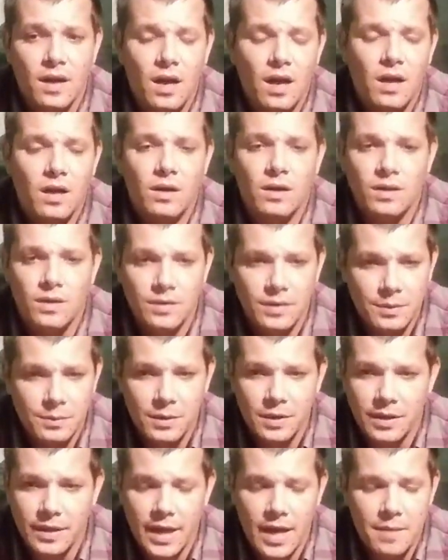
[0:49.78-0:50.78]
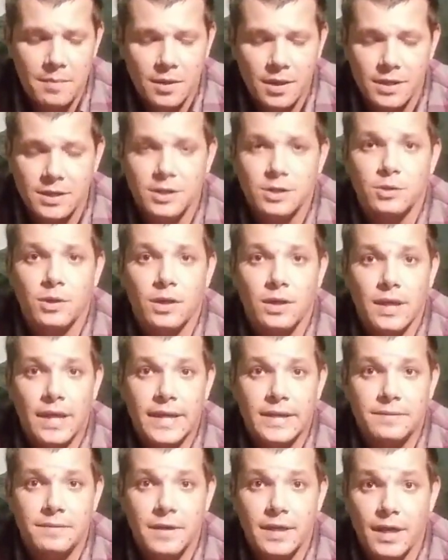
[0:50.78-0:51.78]
oh, he went on the Appalachian Trail
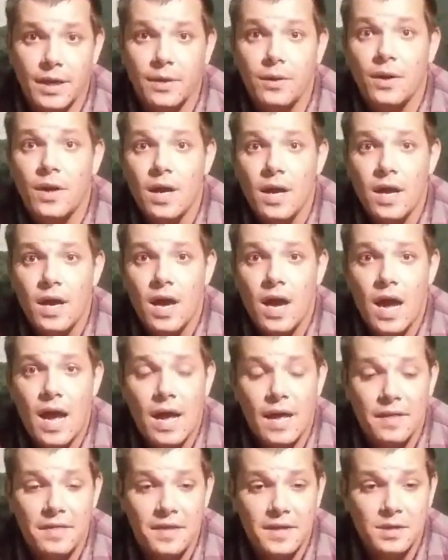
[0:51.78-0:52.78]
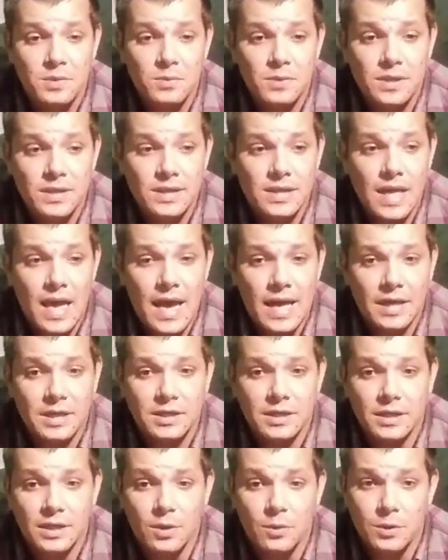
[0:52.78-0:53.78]
last video. This one's
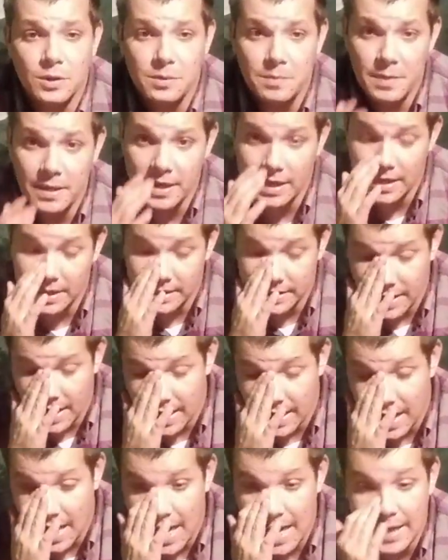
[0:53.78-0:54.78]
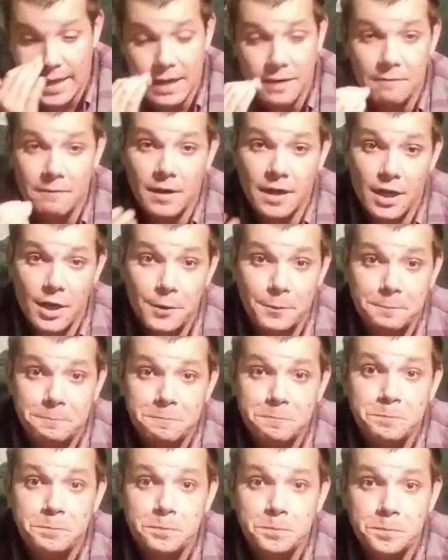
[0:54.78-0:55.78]
actually going to be, it's not a hiking video.
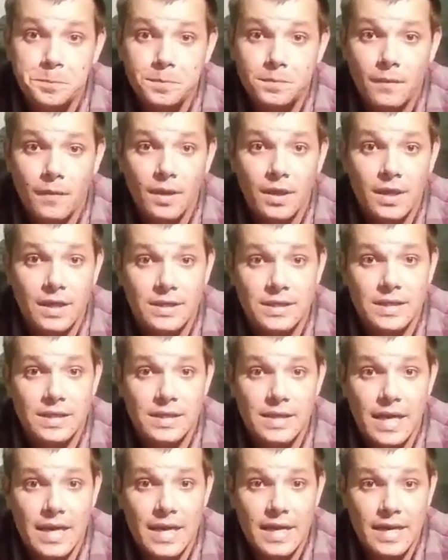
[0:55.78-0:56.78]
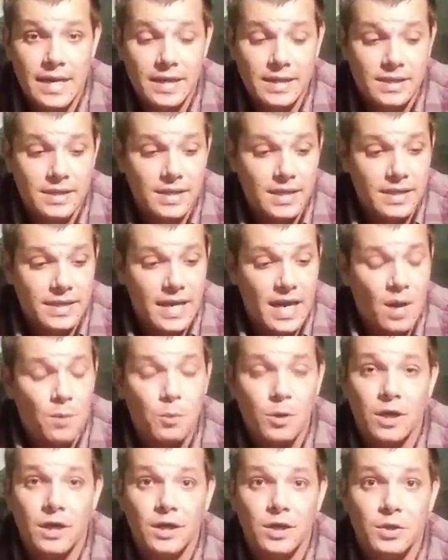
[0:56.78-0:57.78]
This is a sit
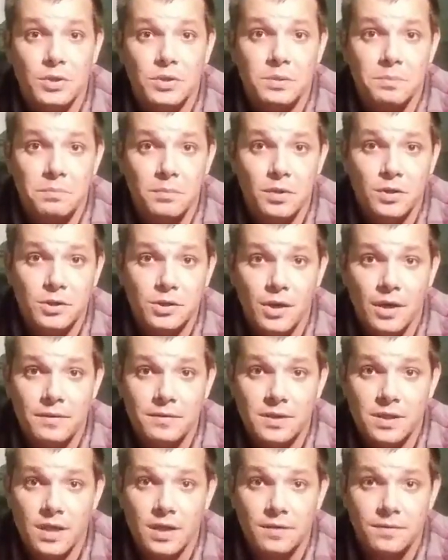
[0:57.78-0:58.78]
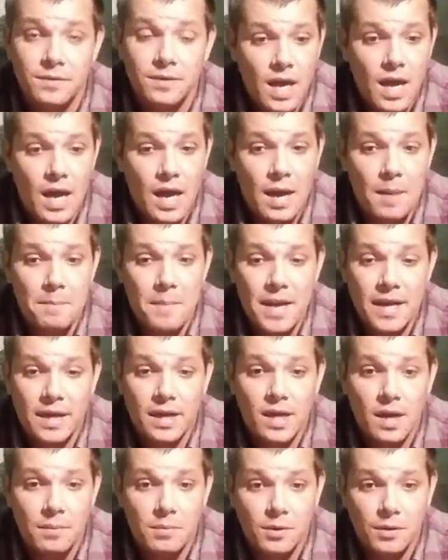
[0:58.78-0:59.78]
down. We're going to do some bushcraft stuff,
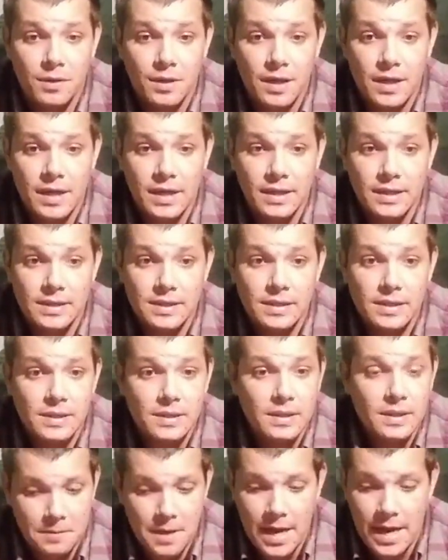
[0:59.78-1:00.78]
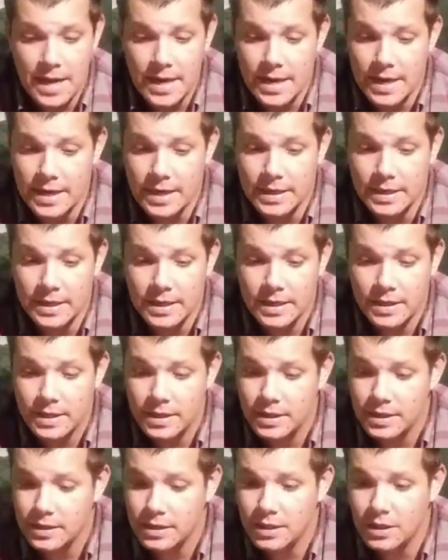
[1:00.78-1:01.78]
make a couple of things, and
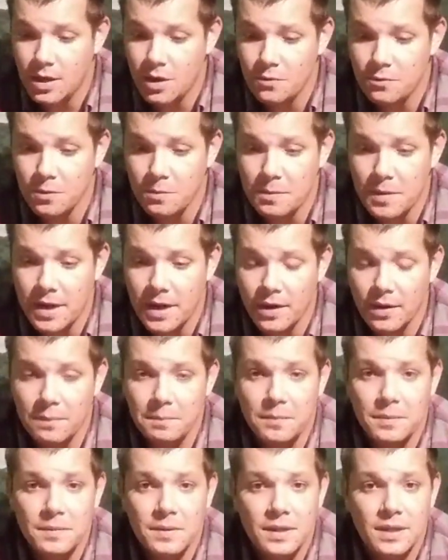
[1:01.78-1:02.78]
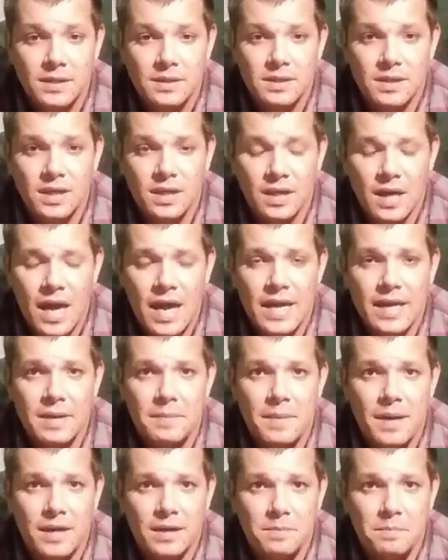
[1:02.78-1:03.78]
go from there. I'm going to hike
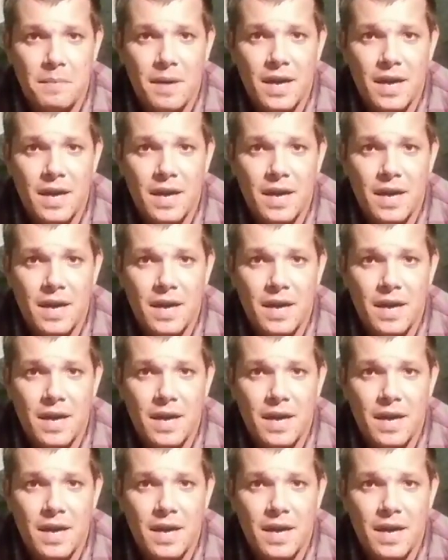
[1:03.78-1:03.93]
about a